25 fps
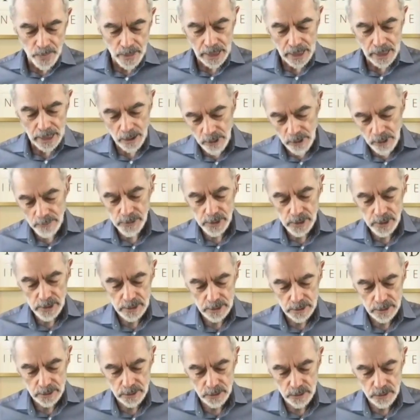However,
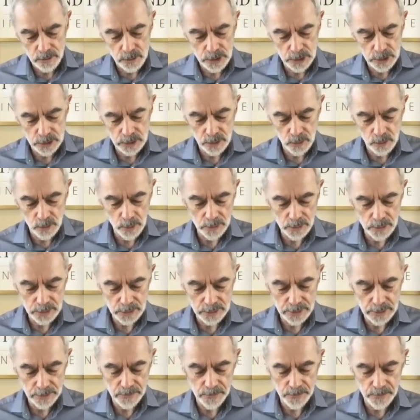you just
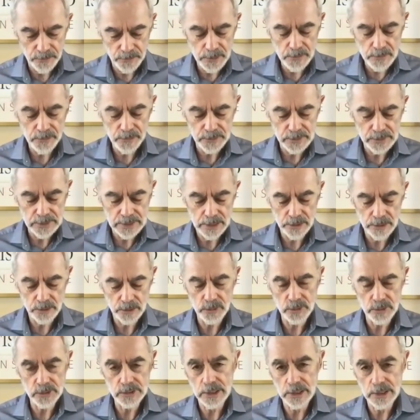quoted the 5th
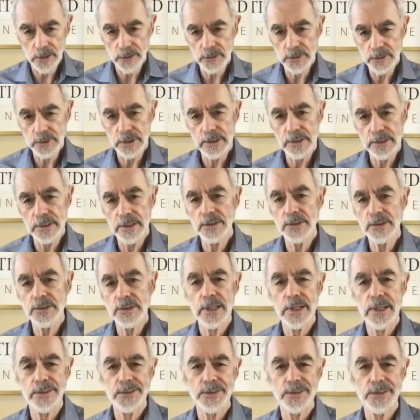test results. And in this
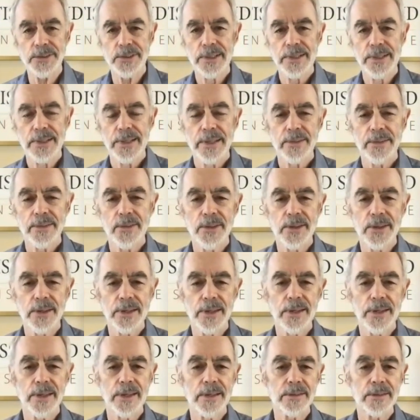test,
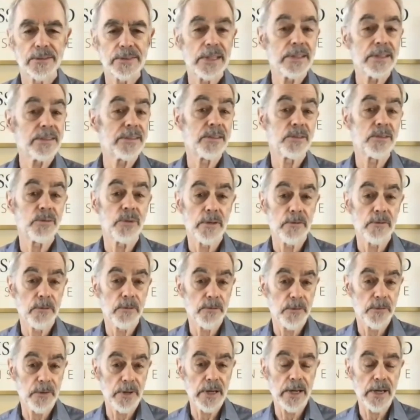the test is run
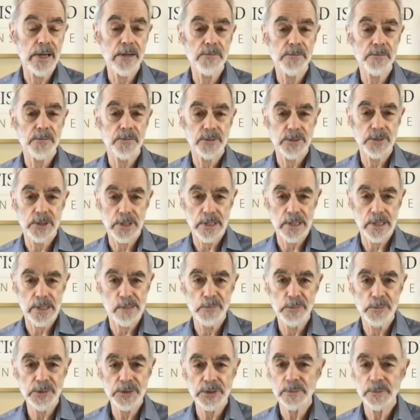5
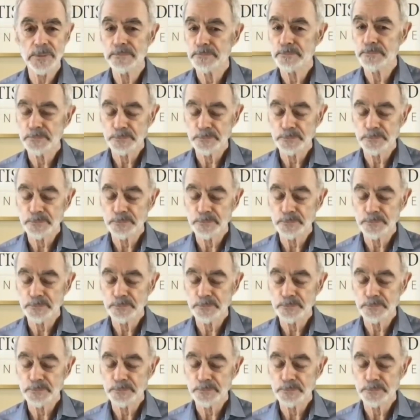times.